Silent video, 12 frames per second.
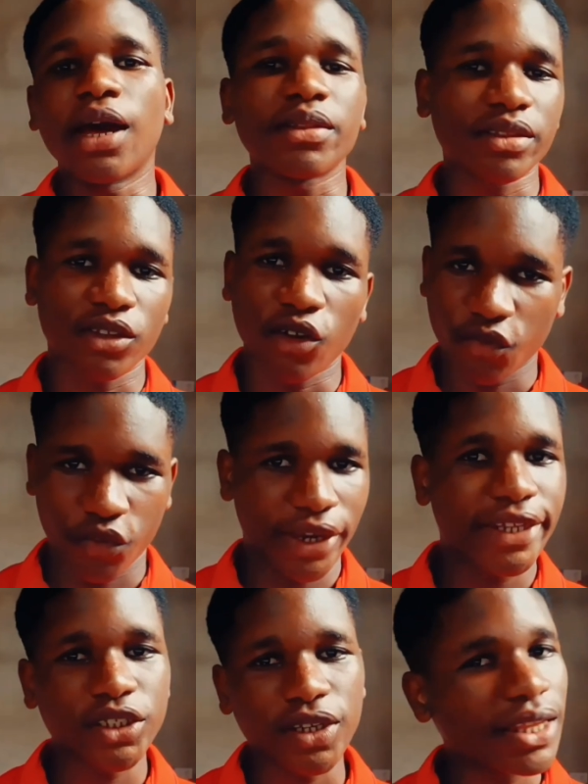Yeah, don't
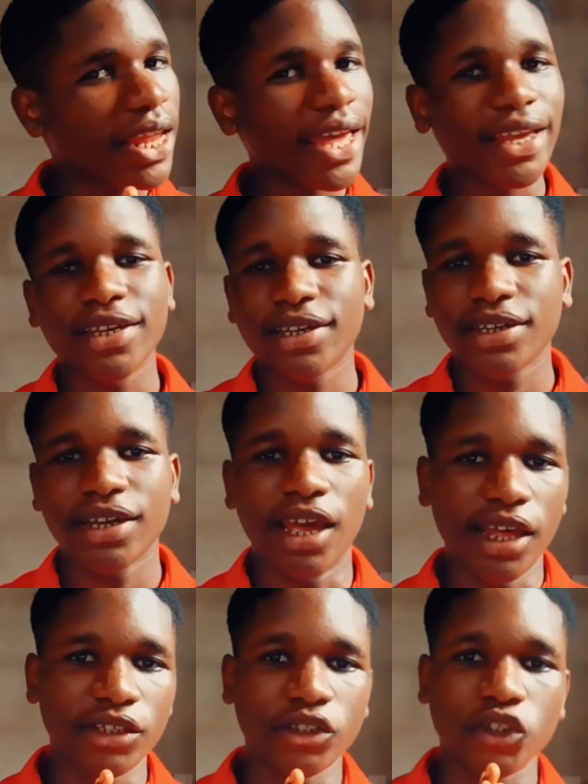forget to like
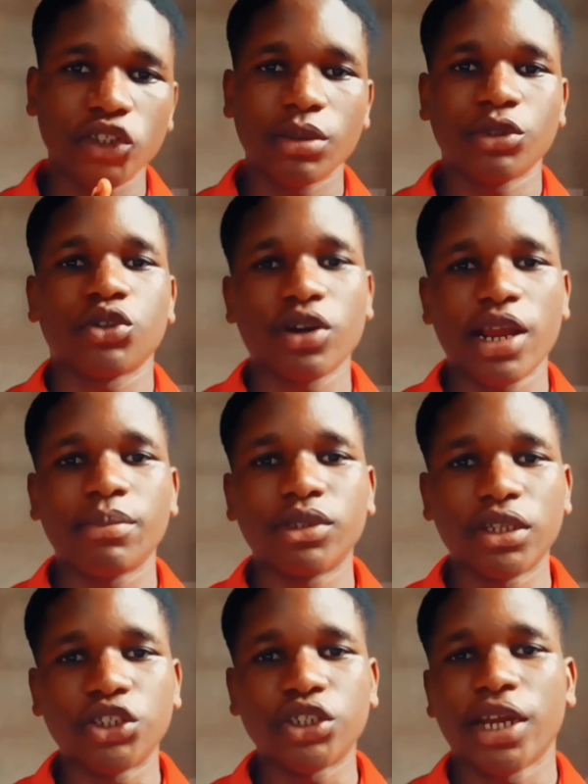and
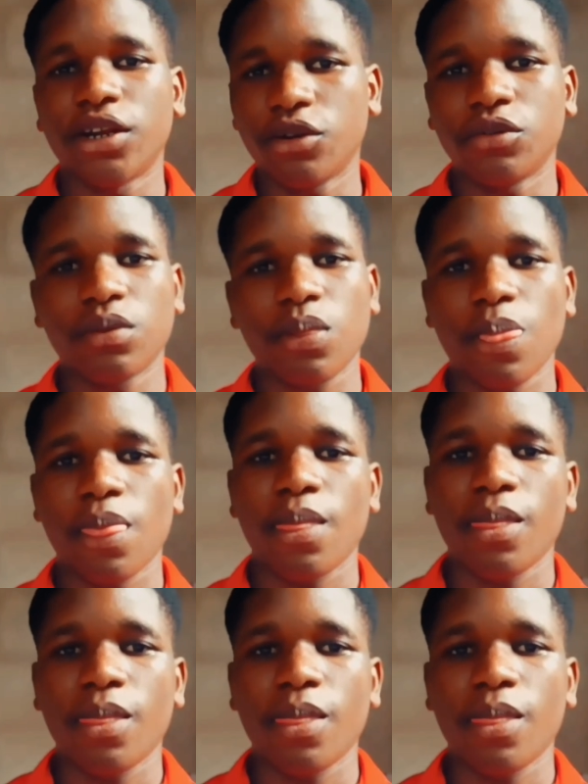subscribe to the channel.